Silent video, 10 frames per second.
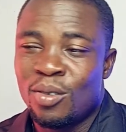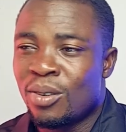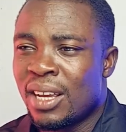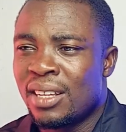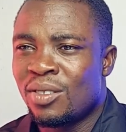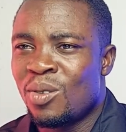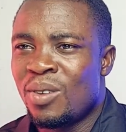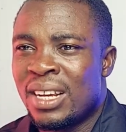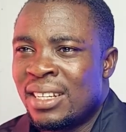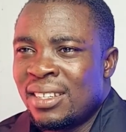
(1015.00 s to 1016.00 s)
Okay,
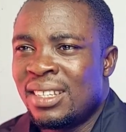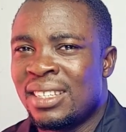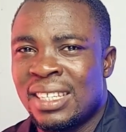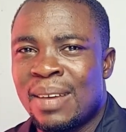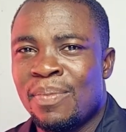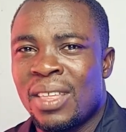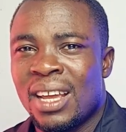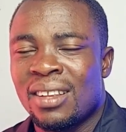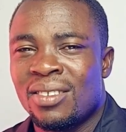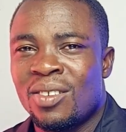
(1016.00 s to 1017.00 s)
so it's the same
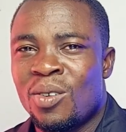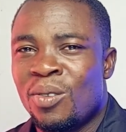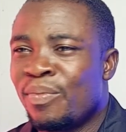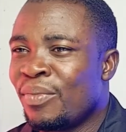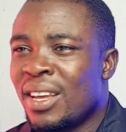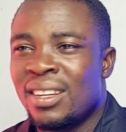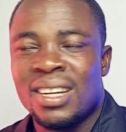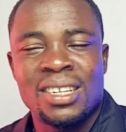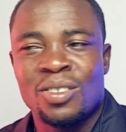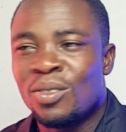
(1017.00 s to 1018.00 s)
thing. So
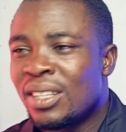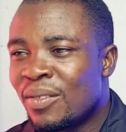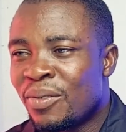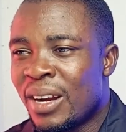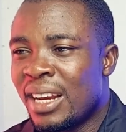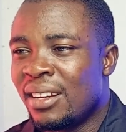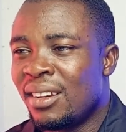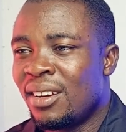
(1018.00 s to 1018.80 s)
there's no different.